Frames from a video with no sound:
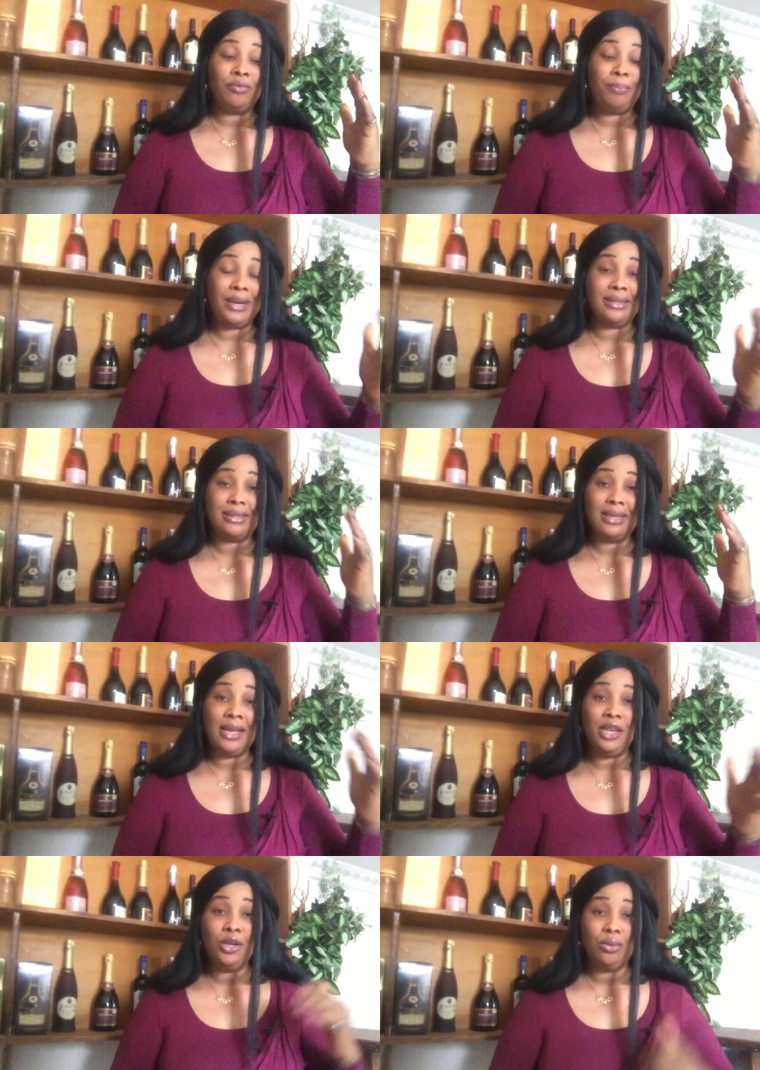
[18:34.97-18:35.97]
Prince, a
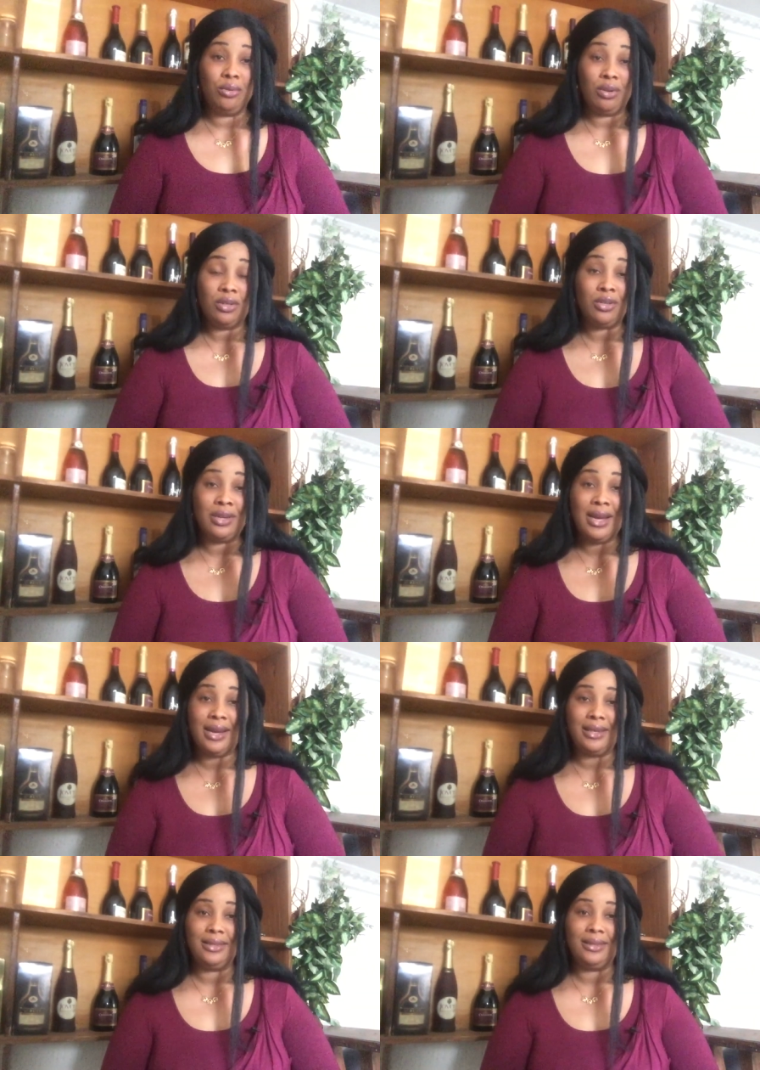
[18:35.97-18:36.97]
Leo on the other
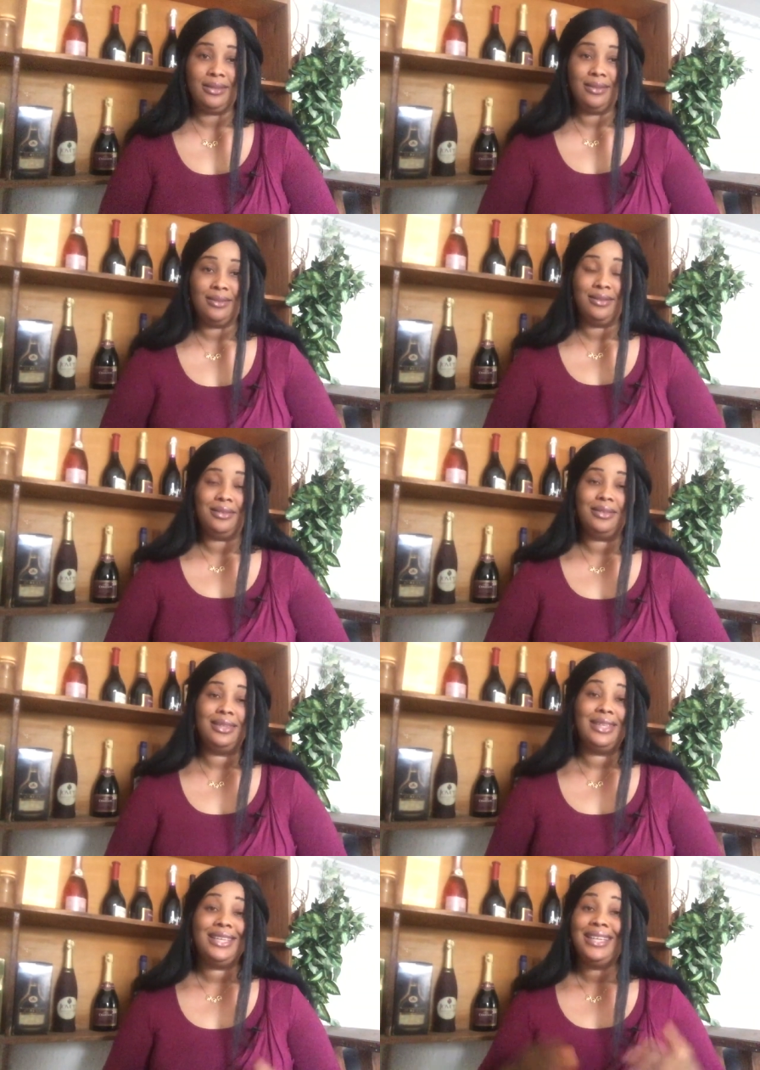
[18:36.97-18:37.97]
hand.
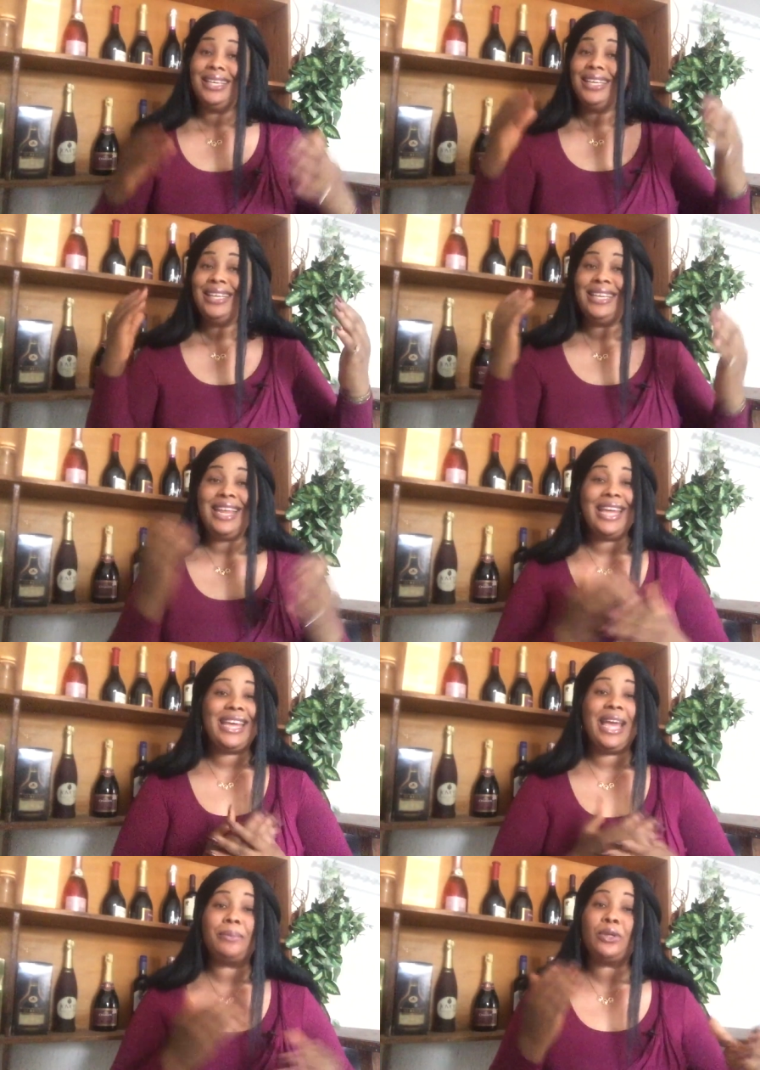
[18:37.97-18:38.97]
They
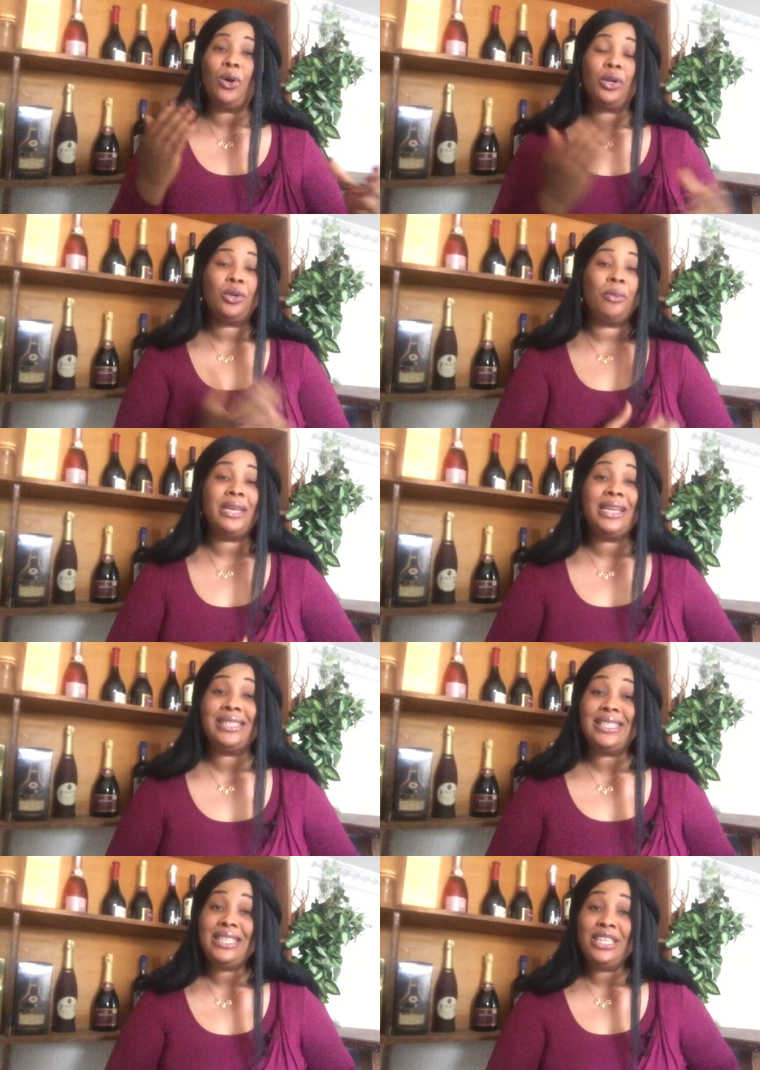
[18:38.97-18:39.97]
kept on
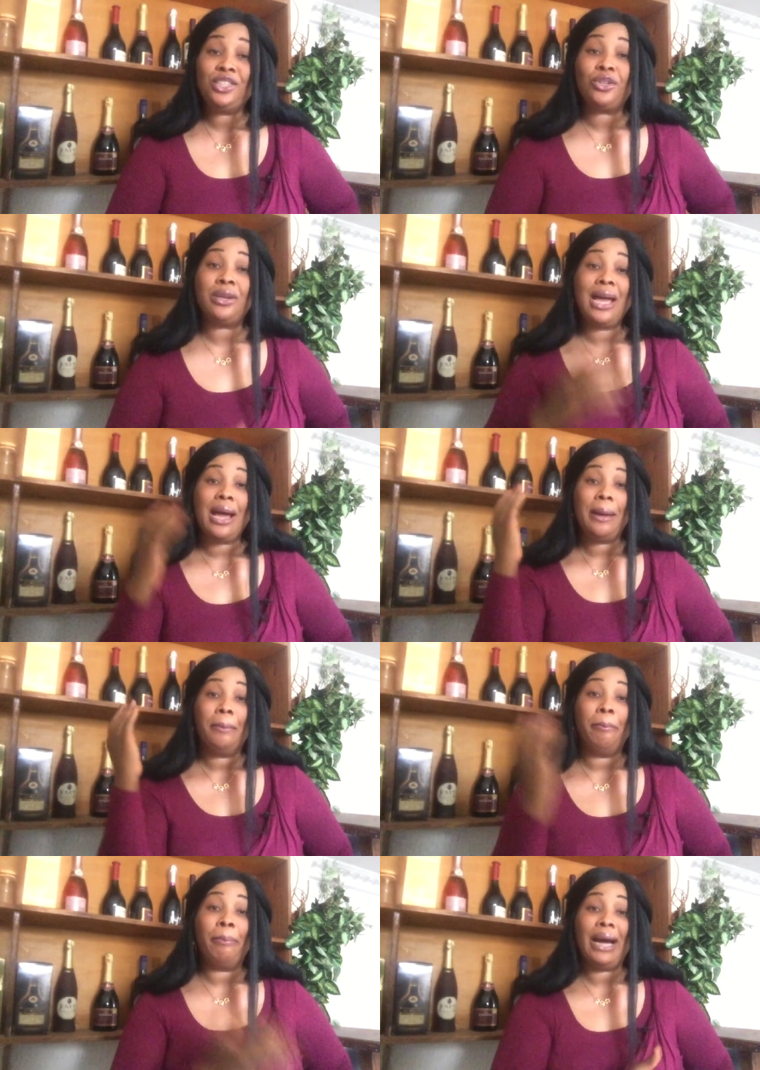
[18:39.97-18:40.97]
nominating each other
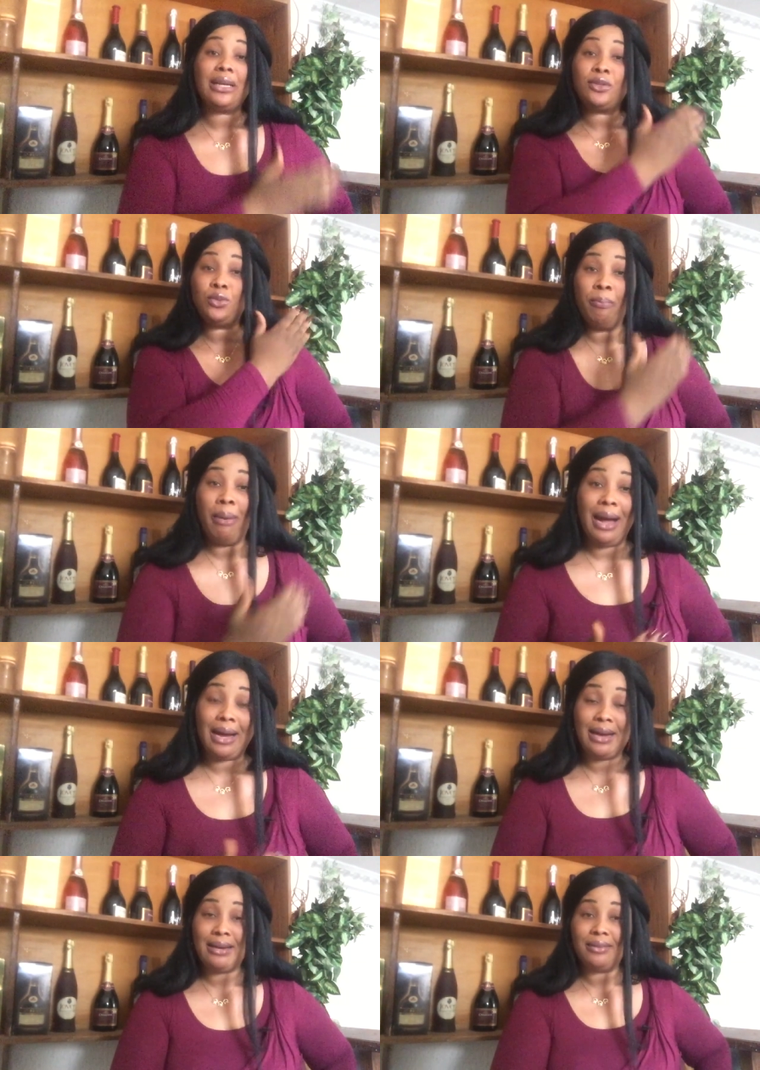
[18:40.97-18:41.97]
back to back.